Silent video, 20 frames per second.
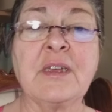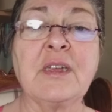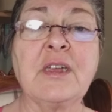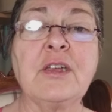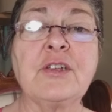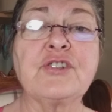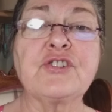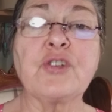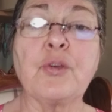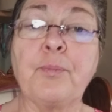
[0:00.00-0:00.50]

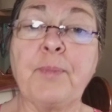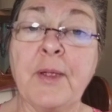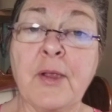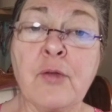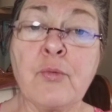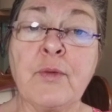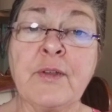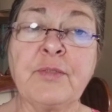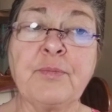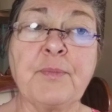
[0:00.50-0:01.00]
So bear
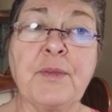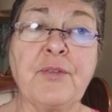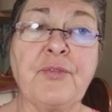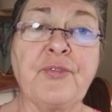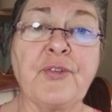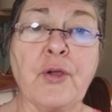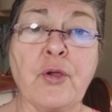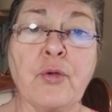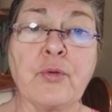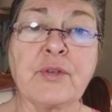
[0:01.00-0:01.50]
with me,
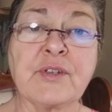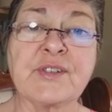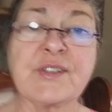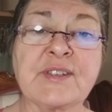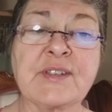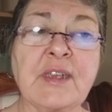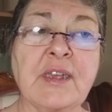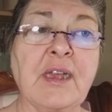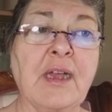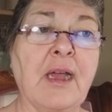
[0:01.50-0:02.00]

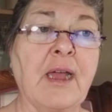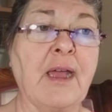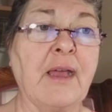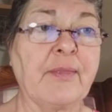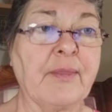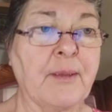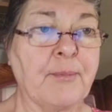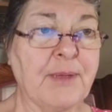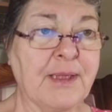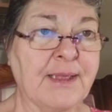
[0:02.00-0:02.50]
folks, and
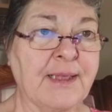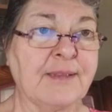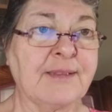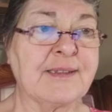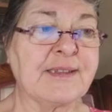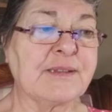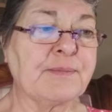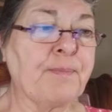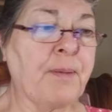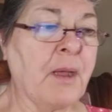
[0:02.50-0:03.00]
let me get
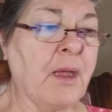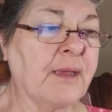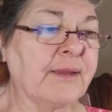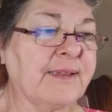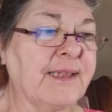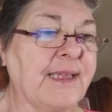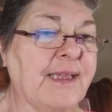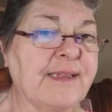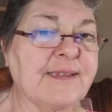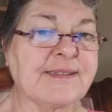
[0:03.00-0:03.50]
this
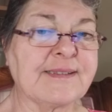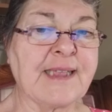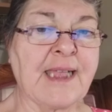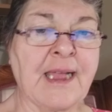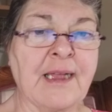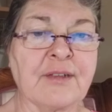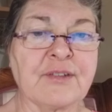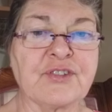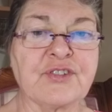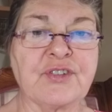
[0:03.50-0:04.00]
podcast
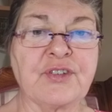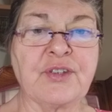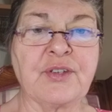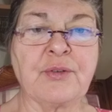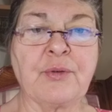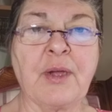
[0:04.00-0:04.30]
out to you.